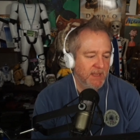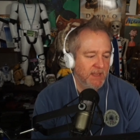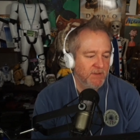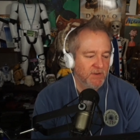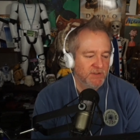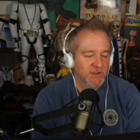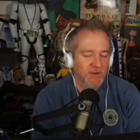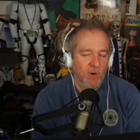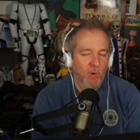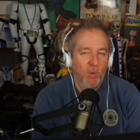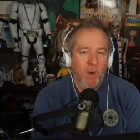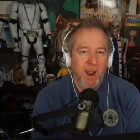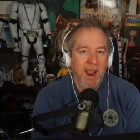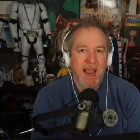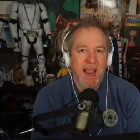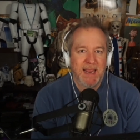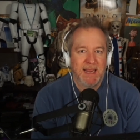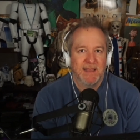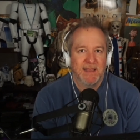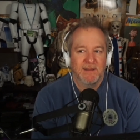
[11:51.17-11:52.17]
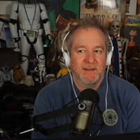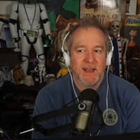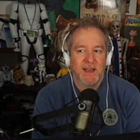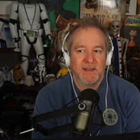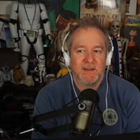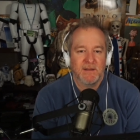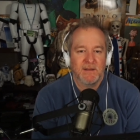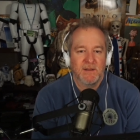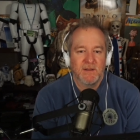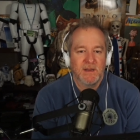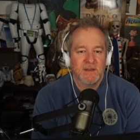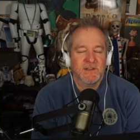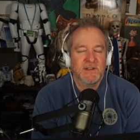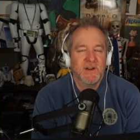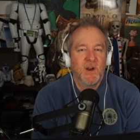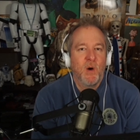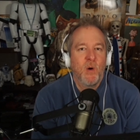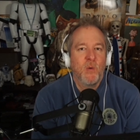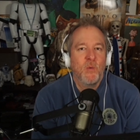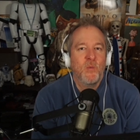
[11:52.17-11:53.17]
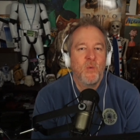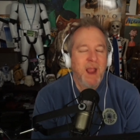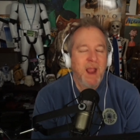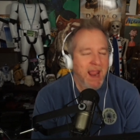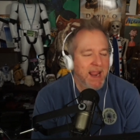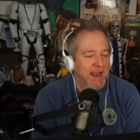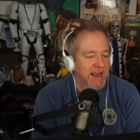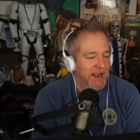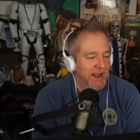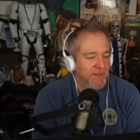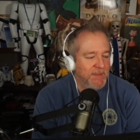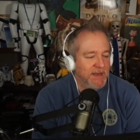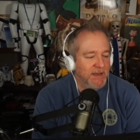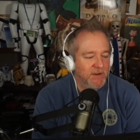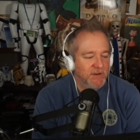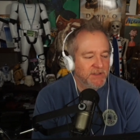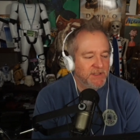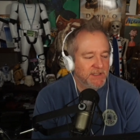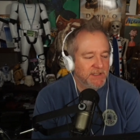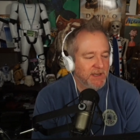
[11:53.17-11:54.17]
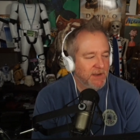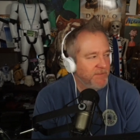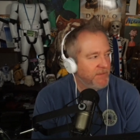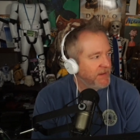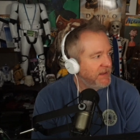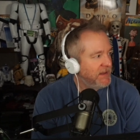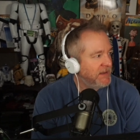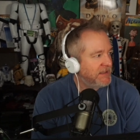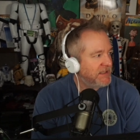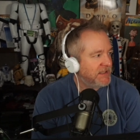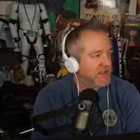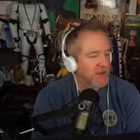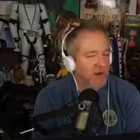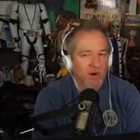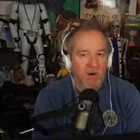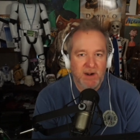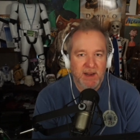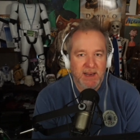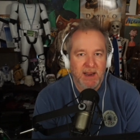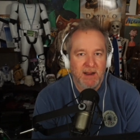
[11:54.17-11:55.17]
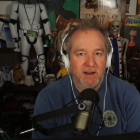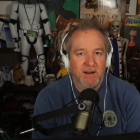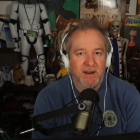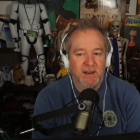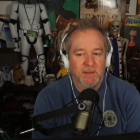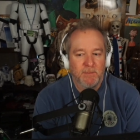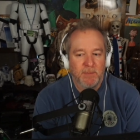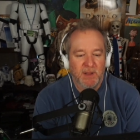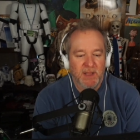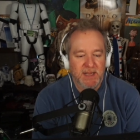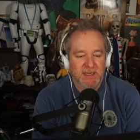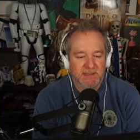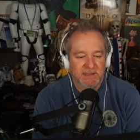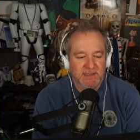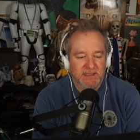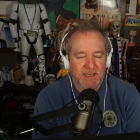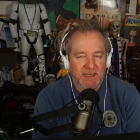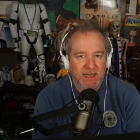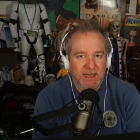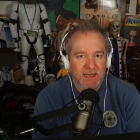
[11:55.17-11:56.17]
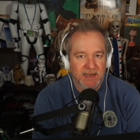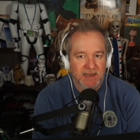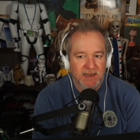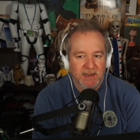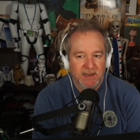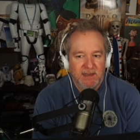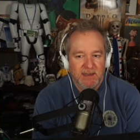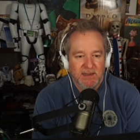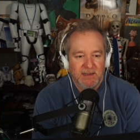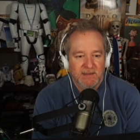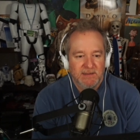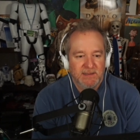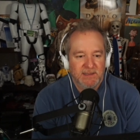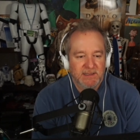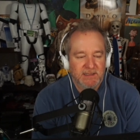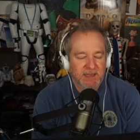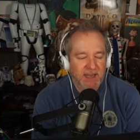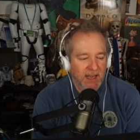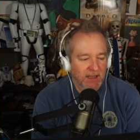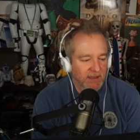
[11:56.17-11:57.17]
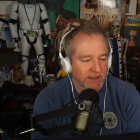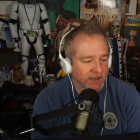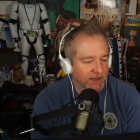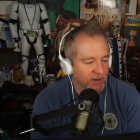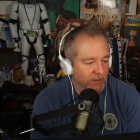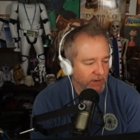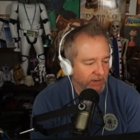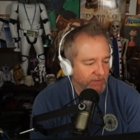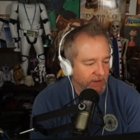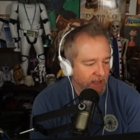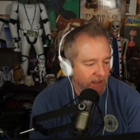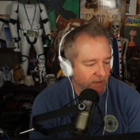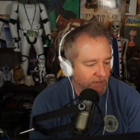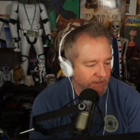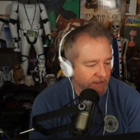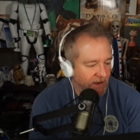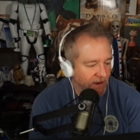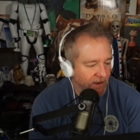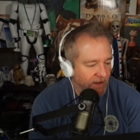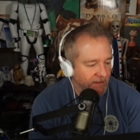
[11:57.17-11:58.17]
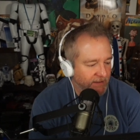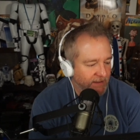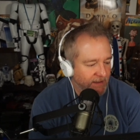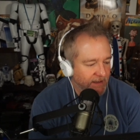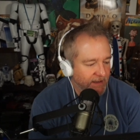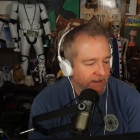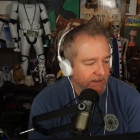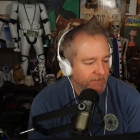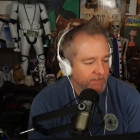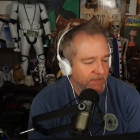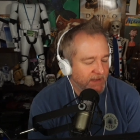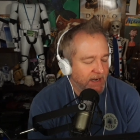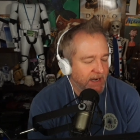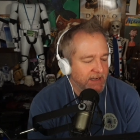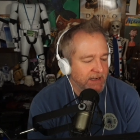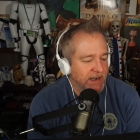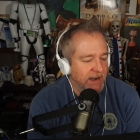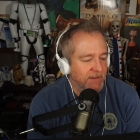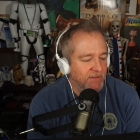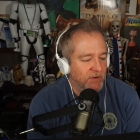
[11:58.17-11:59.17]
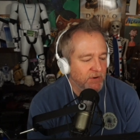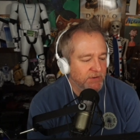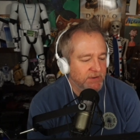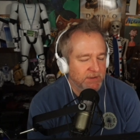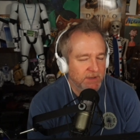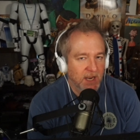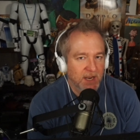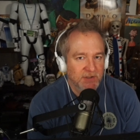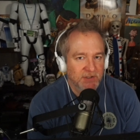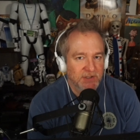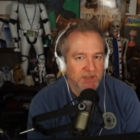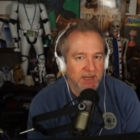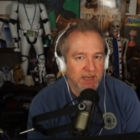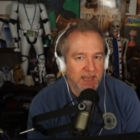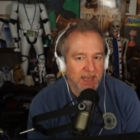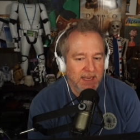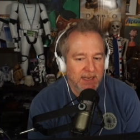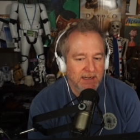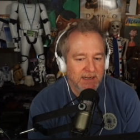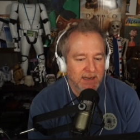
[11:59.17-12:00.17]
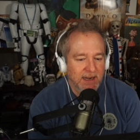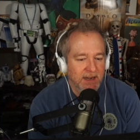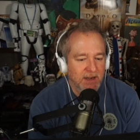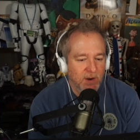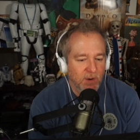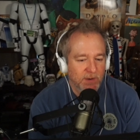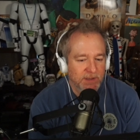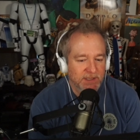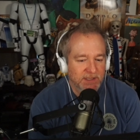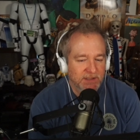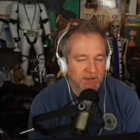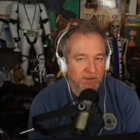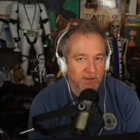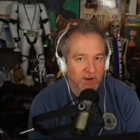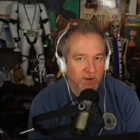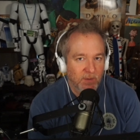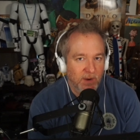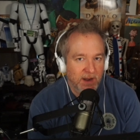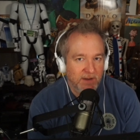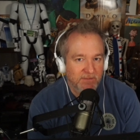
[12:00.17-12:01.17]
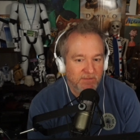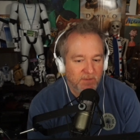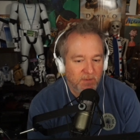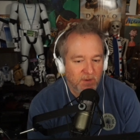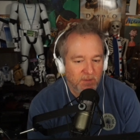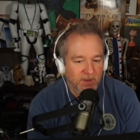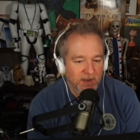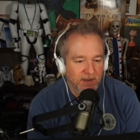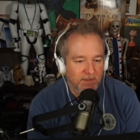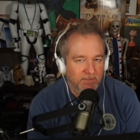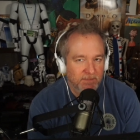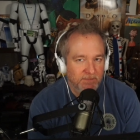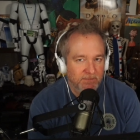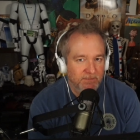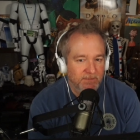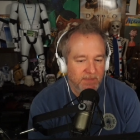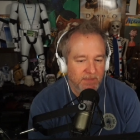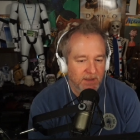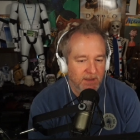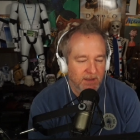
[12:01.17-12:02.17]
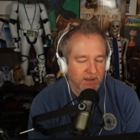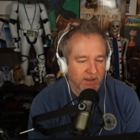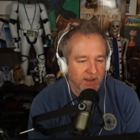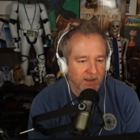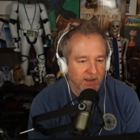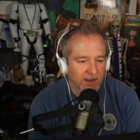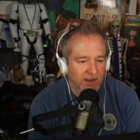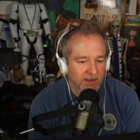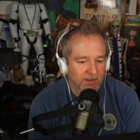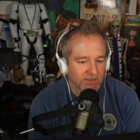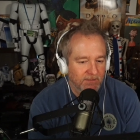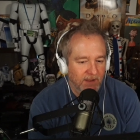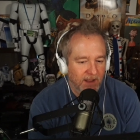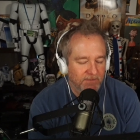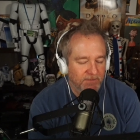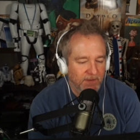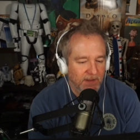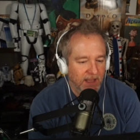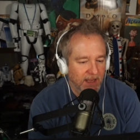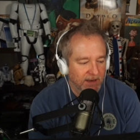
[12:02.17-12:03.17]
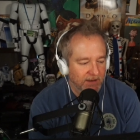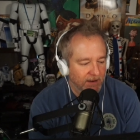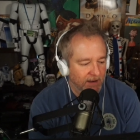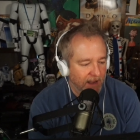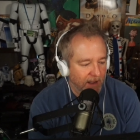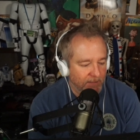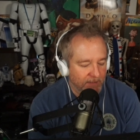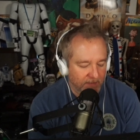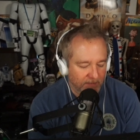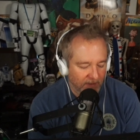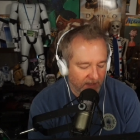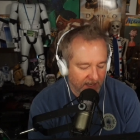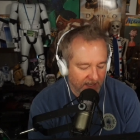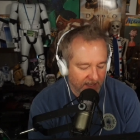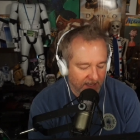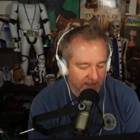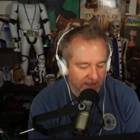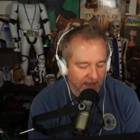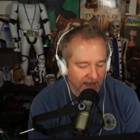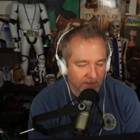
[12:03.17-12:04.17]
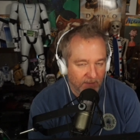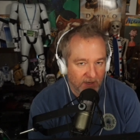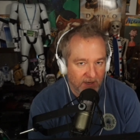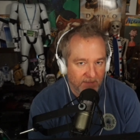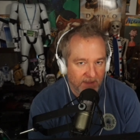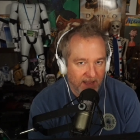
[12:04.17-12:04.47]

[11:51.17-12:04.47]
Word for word: and there's no way. Like, there's no way. I mean, there's stuff in the starting area, Play City, Skellig, or whatever the hell it was called, that I never touched again. And I know it's still there waiting for me. Uh, I feel like I'll be playing that game when I'm